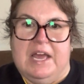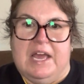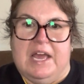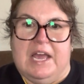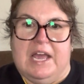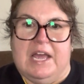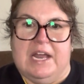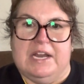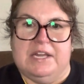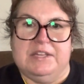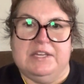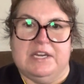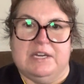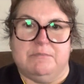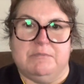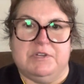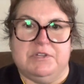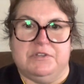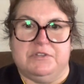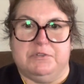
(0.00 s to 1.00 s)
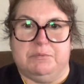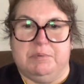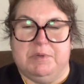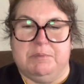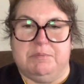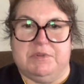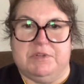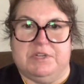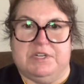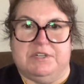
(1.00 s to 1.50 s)
And I think I'm one of those
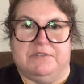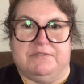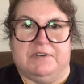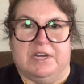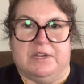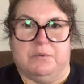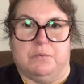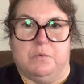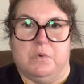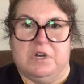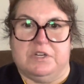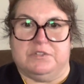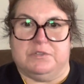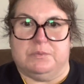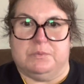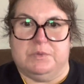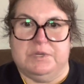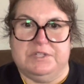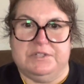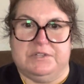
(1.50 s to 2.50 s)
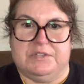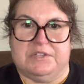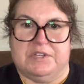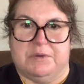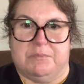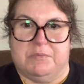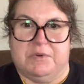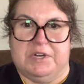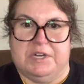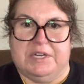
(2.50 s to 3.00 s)
people that if I was with
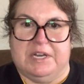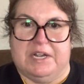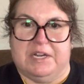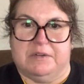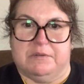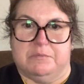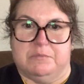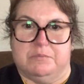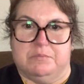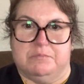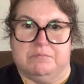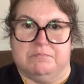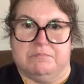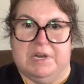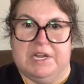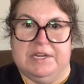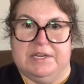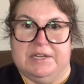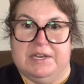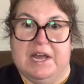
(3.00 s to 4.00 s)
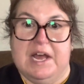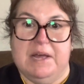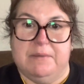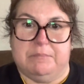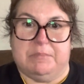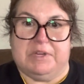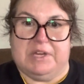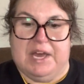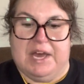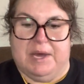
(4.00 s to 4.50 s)
someone, I might
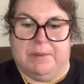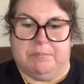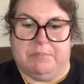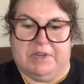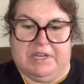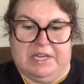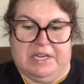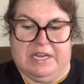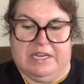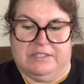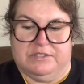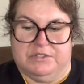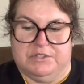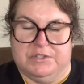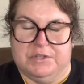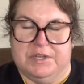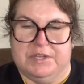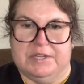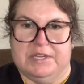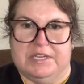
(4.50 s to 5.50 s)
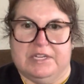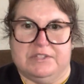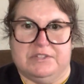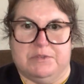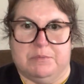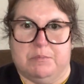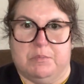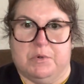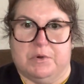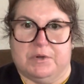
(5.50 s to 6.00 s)
not be happy. And so I think it's
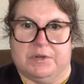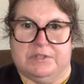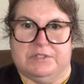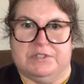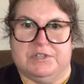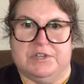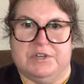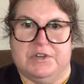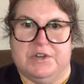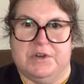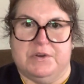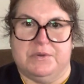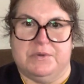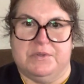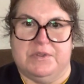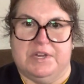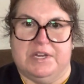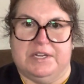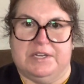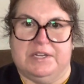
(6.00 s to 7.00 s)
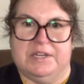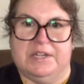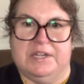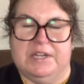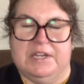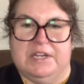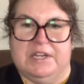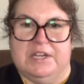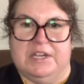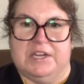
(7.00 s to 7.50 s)
important to know that,
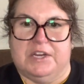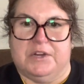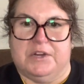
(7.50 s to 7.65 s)
you